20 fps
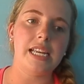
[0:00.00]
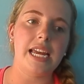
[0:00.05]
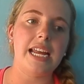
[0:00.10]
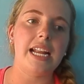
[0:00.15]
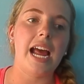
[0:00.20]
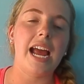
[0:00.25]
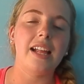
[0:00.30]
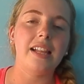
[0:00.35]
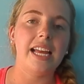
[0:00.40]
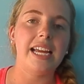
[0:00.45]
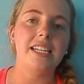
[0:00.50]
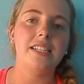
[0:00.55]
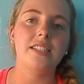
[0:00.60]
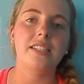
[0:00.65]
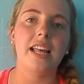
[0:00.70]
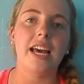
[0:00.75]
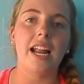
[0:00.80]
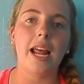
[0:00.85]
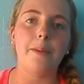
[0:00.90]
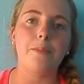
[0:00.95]
And I liked
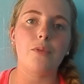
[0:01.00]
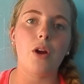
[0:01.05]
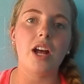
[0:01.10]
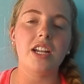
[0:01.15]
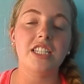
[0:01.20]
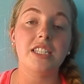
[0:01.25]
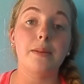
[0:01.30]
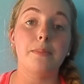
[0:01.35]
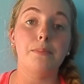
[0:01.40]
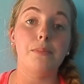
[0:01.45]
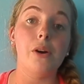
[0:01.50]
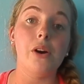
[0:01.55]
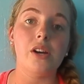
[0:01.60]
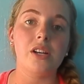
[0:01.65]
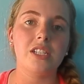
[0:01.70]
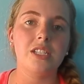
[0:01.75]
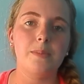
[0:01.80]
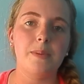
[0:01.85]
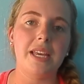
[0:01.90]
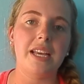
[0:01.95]
that I brought some
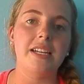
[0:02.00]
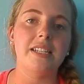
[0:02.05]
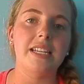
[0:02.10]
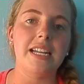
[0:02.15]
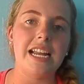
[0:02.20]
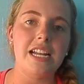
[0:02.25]
books because it